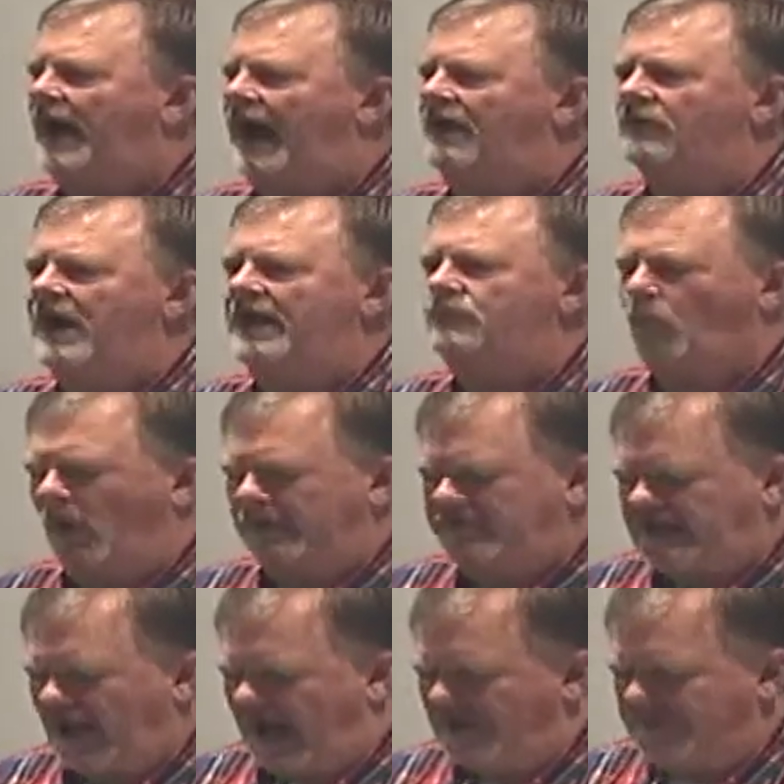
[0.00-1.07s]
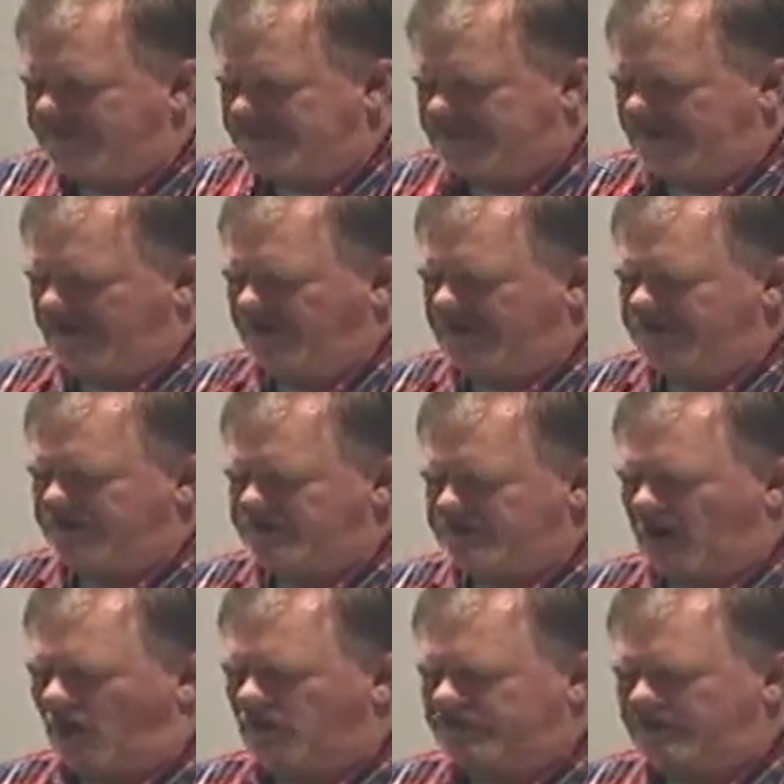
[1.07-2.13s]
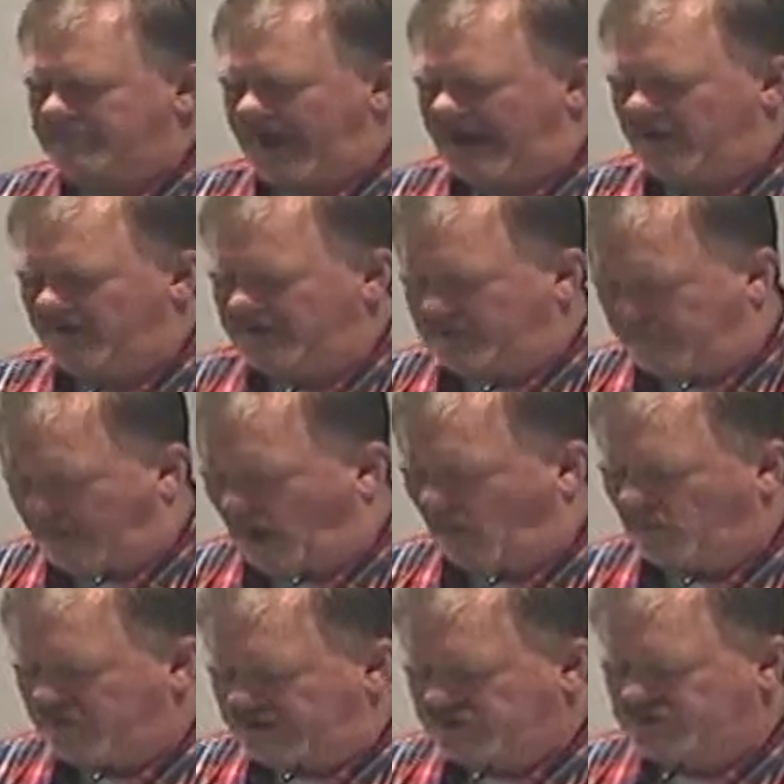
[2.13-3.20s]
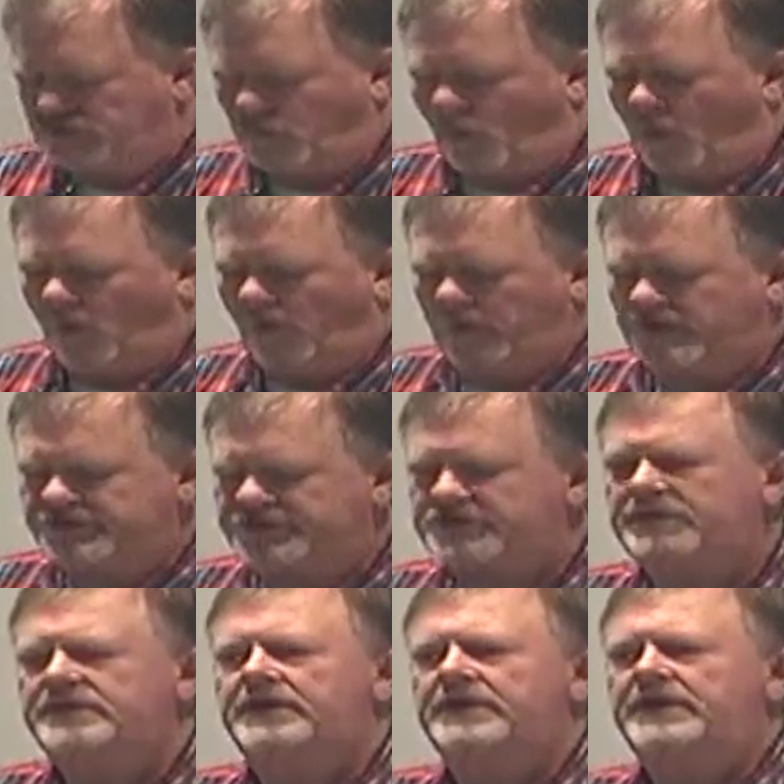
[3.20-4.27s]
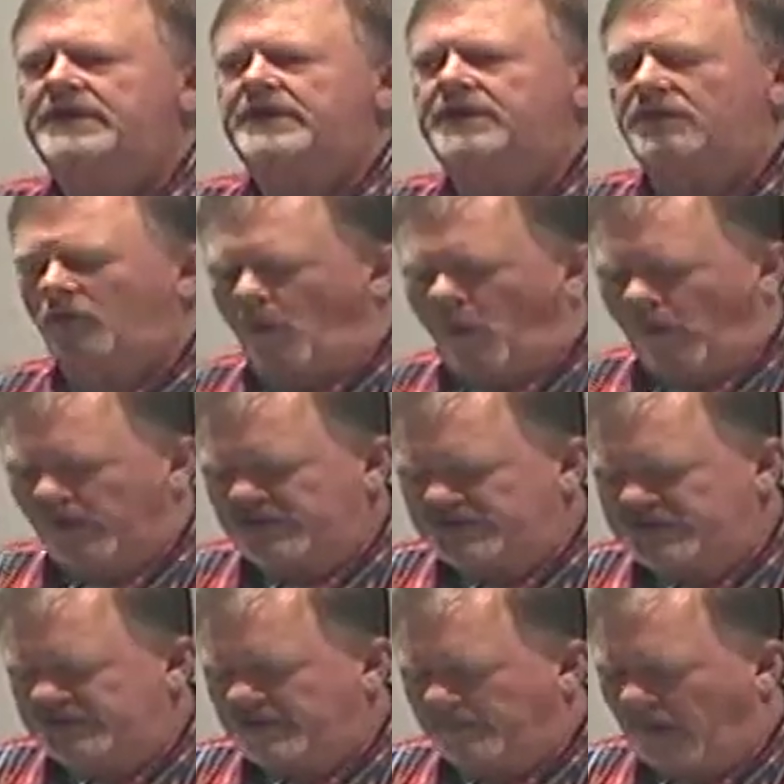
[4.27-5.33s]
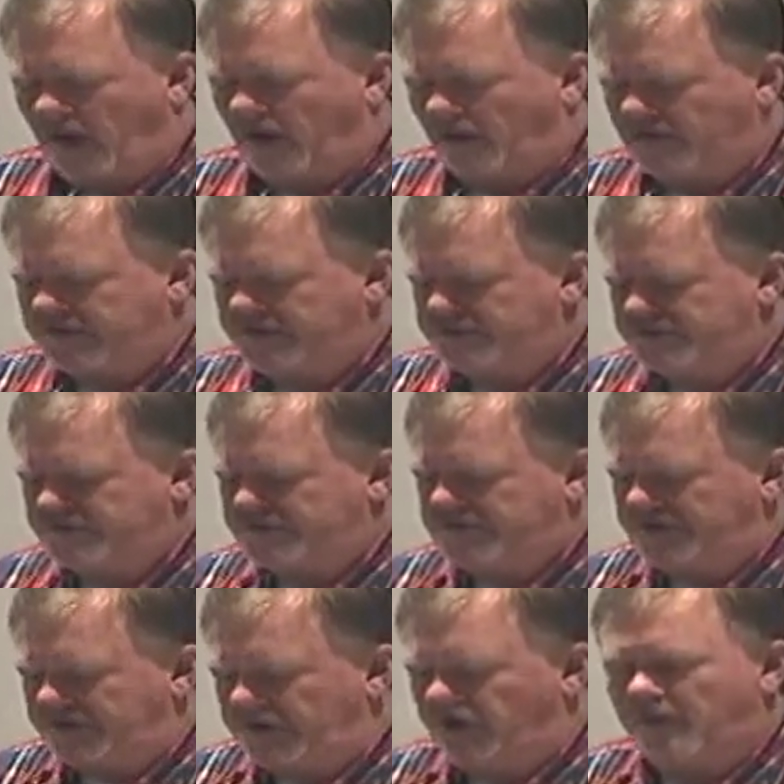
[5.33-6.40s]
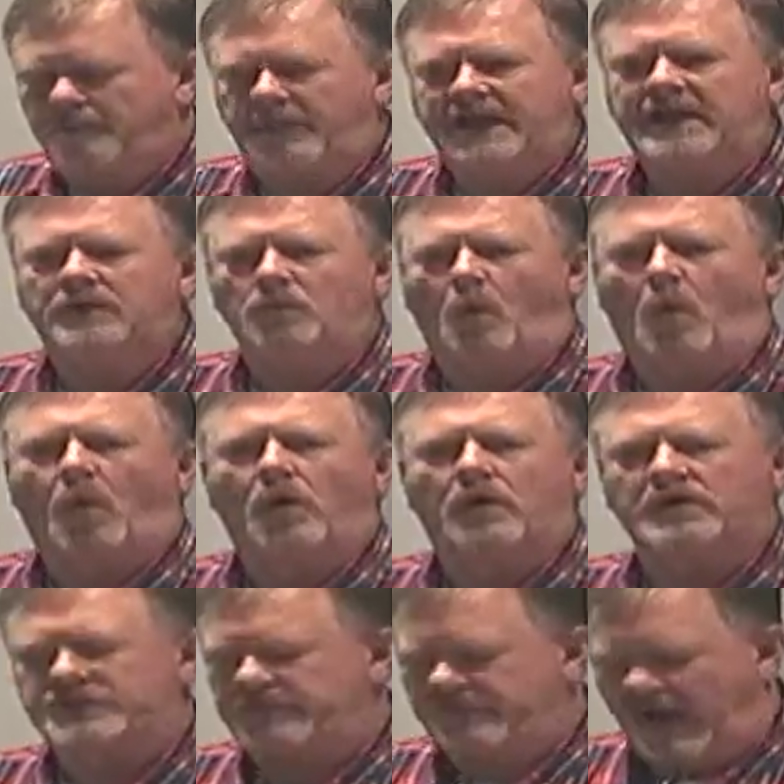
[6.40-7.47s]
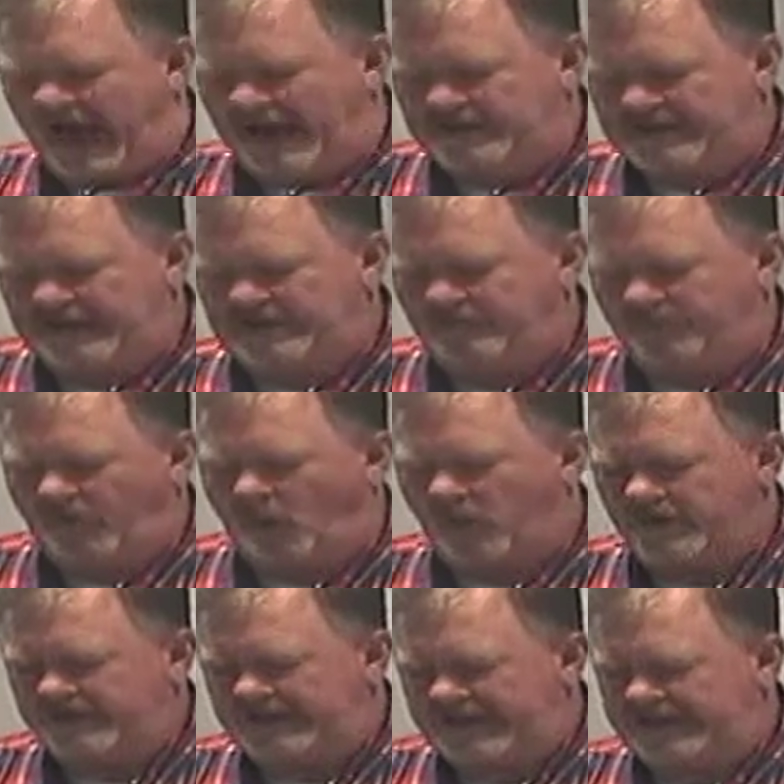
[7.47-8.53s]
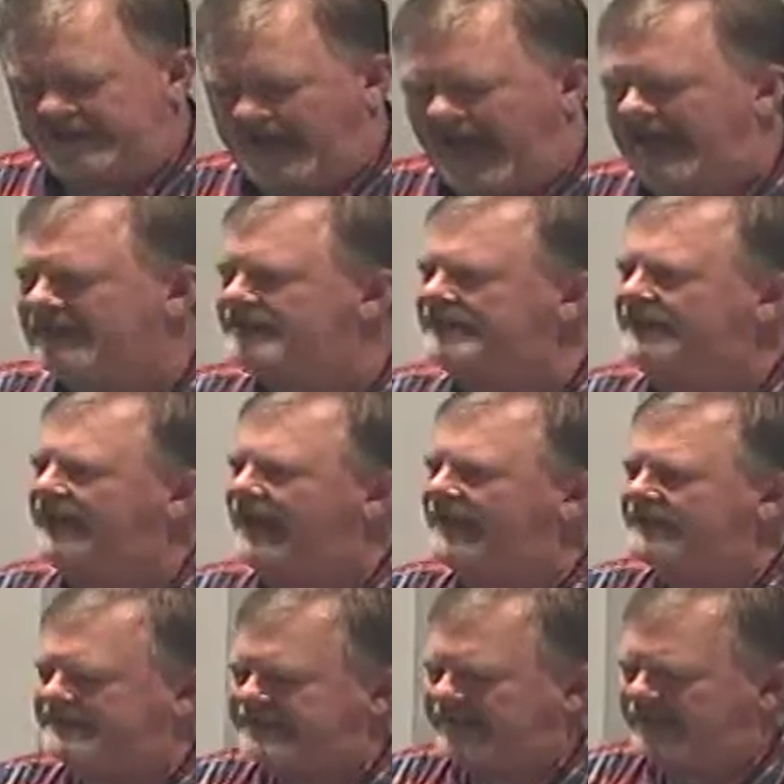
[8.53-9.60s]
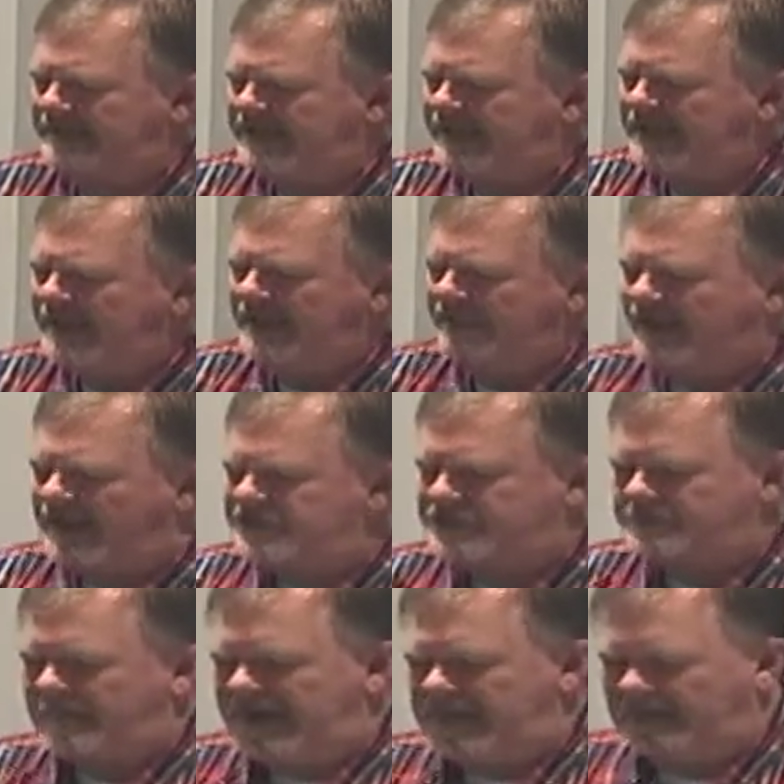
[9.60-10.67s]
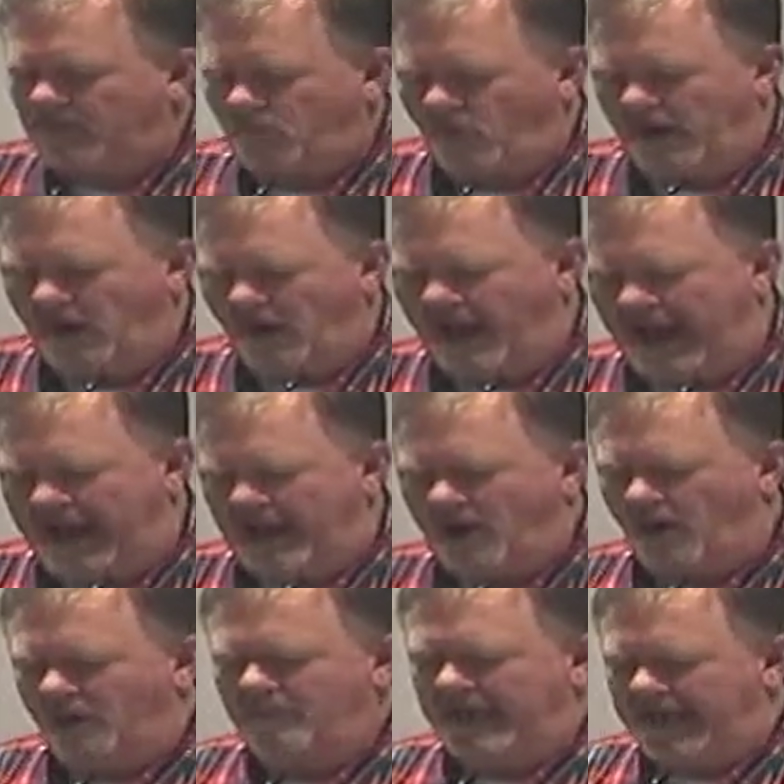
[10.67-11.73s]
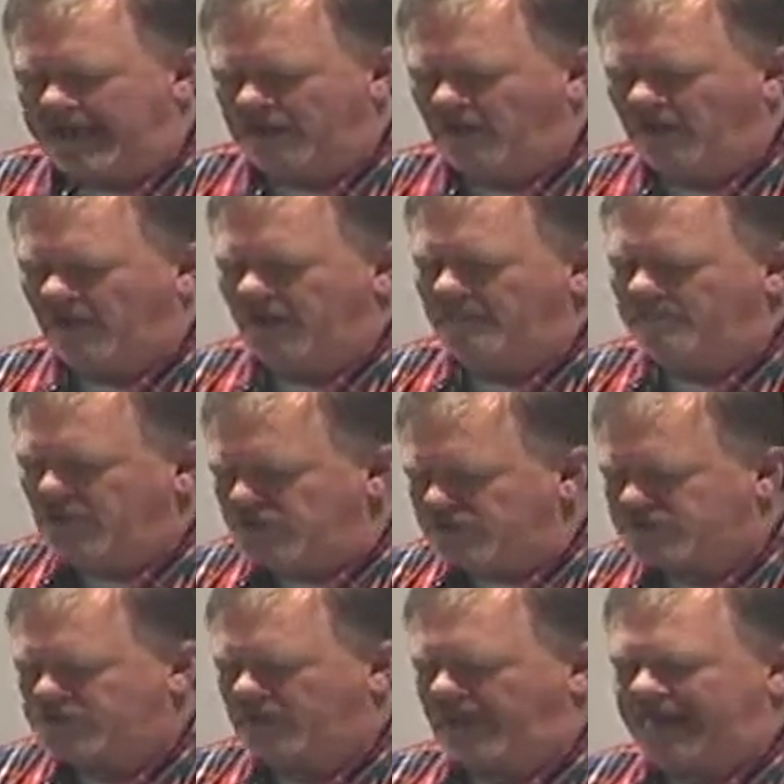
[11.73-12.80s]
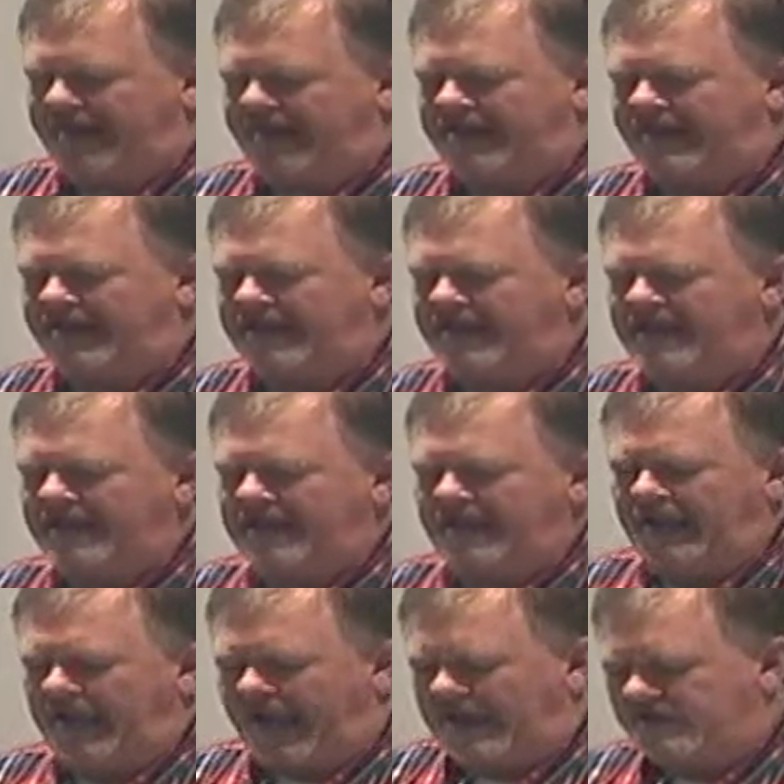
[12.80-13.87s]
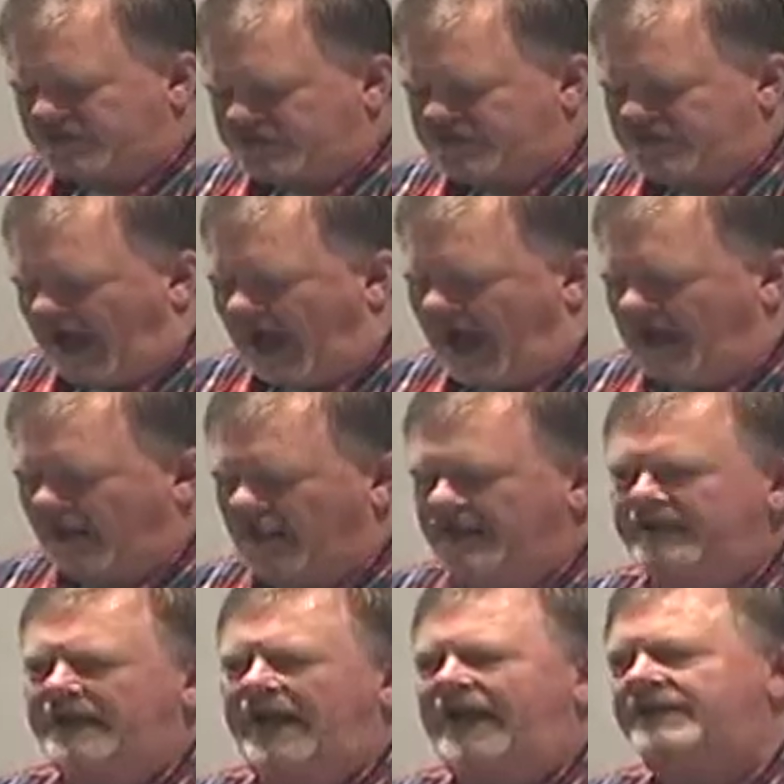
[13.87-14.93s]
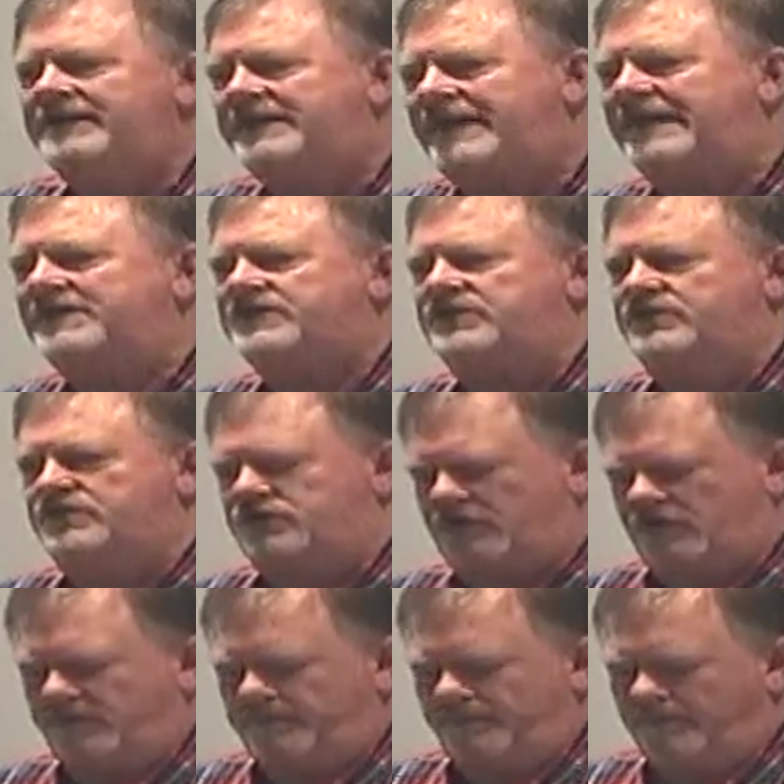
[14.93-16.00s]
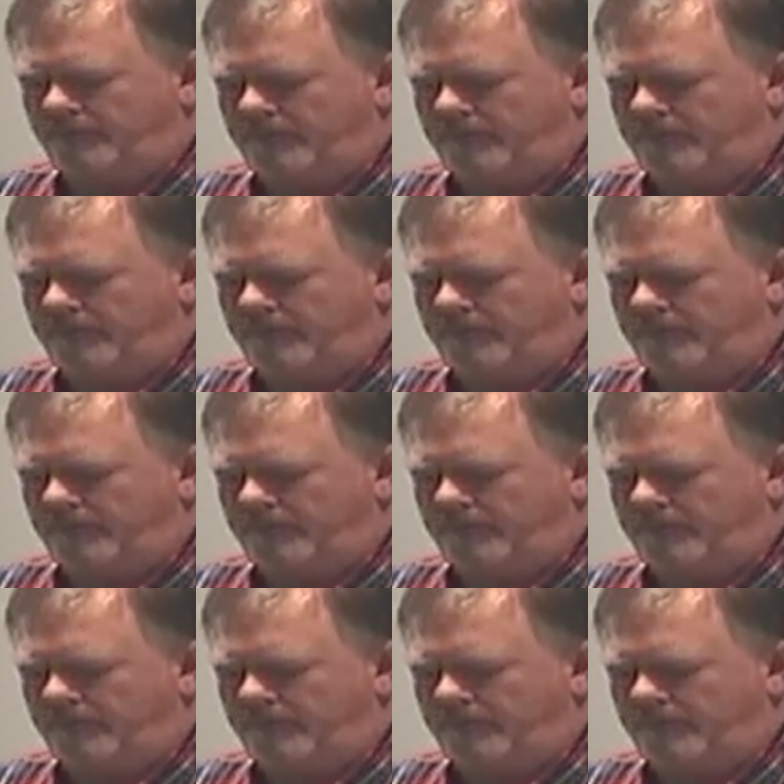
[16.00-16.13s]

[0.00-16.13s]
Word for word: I read one commentary that talked about Napoleon's wars, the wars in the Balkans, the European wars of 1914, 1918. They speak of Wilhelm, Hitler, Mussolini, and Stalin and Kissinger.